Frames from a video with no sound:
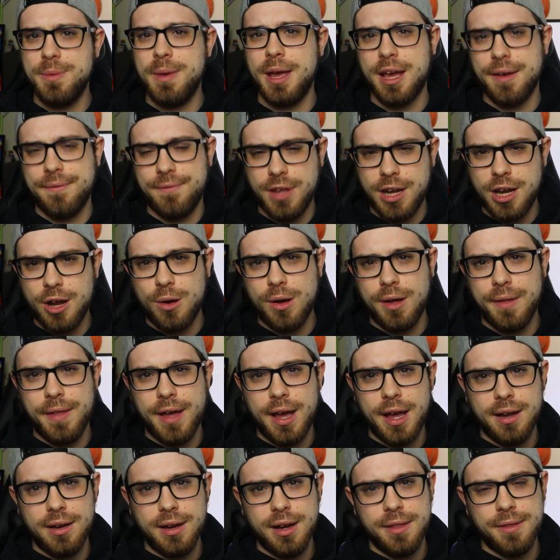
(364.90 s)
make a video on
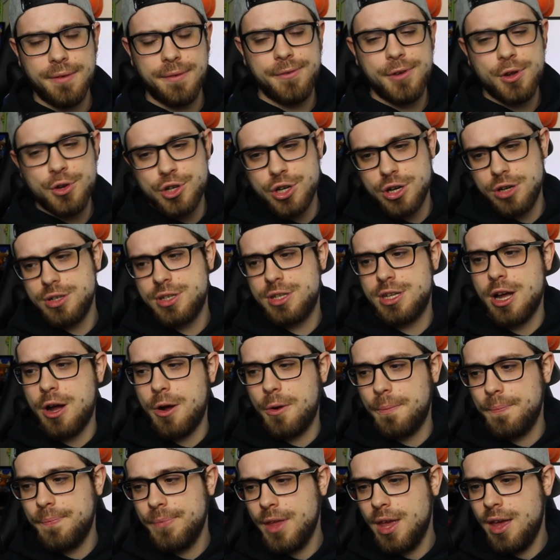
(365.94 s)
that in the future.
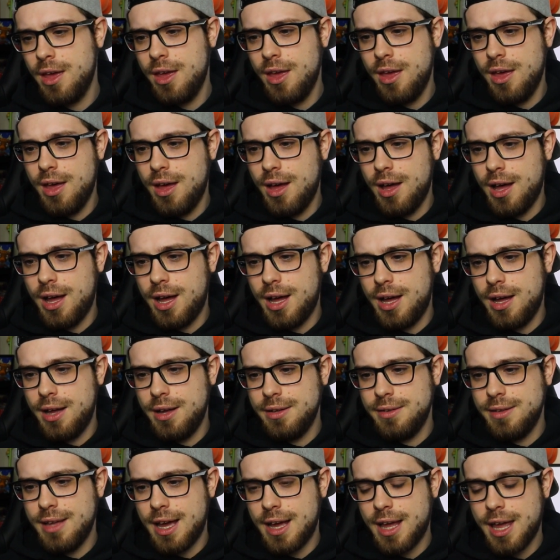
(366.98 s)
So uh,
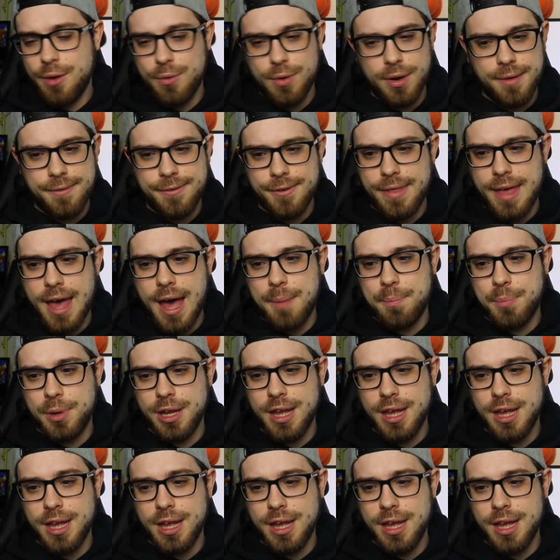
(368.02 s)
yeah, get ready for that.